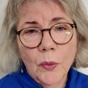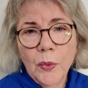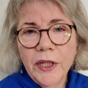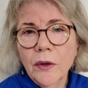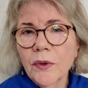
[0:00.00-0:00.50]

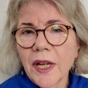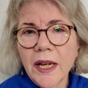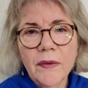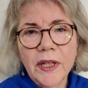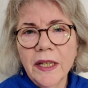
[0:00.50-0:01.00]
We don't
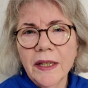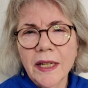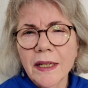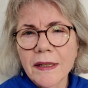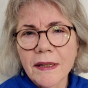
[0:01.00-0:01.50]
have
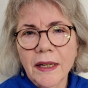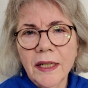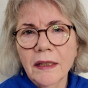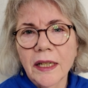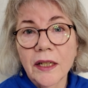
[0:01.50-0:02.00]
anything
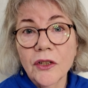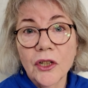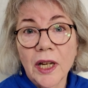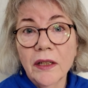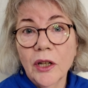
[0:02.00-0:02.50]
exciting like a
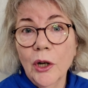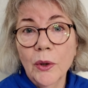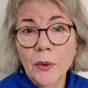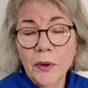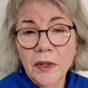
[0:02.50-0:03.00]

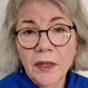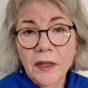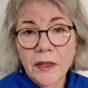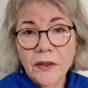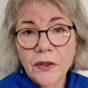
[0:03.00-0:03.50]
chateau
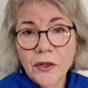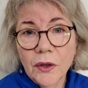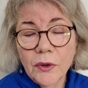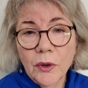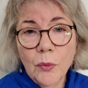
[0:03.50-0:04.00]
to
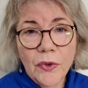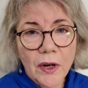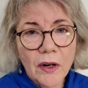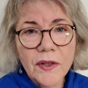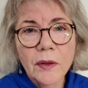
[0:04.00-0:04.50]
show you.
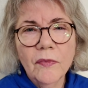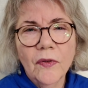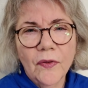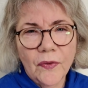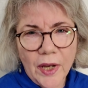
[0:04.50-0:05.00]
There are some
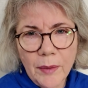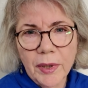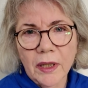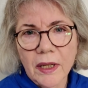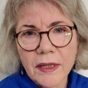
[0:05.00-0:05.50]

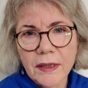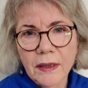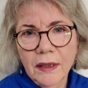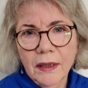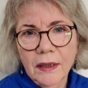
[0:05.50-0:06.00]
fabulous
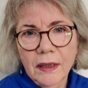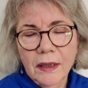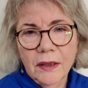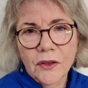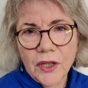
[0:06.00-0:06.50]

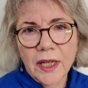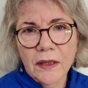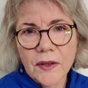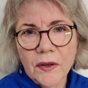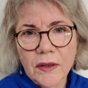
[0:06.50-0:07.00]

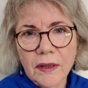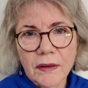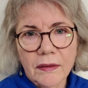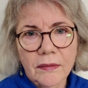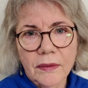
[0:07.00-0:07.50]
channels on
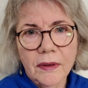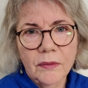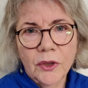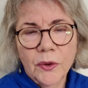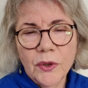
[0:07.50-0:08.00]

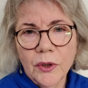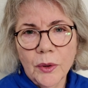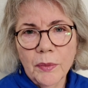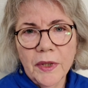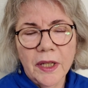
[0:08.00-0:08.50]

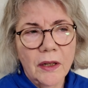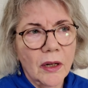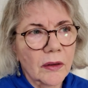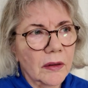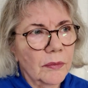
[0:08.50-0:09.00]
YouTube that
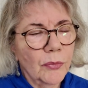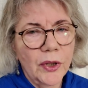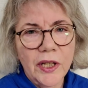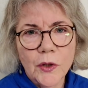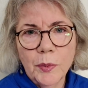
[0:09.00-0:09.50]
are
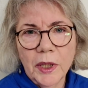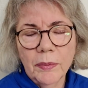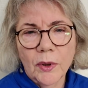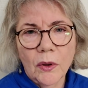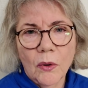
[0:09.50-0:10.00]
British
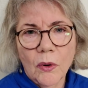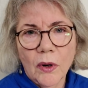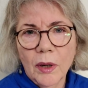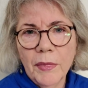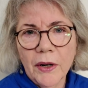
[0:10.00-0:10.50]
people
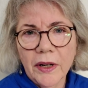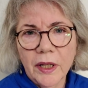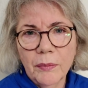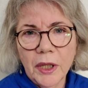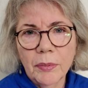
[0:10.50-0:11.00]
or
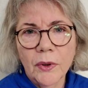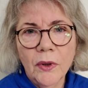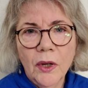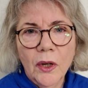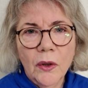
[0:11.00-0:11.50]
American
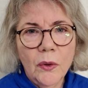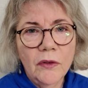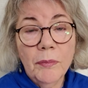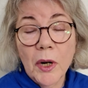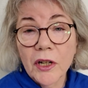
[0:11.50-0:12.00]
people who
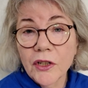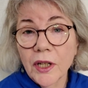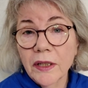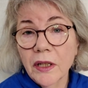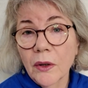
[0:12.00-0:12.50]
have bought a
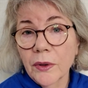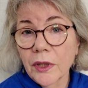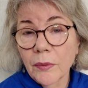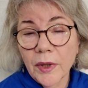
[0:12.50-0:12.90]
chateau and they're